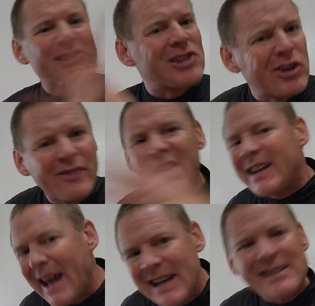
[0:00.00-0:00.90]

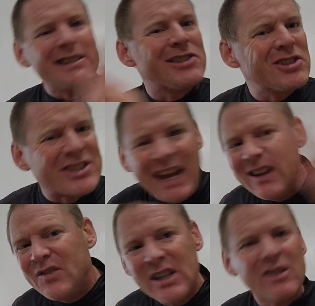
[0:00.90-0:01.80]
certifications or
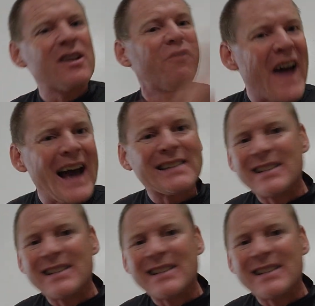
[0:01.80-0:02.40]
safety or the facts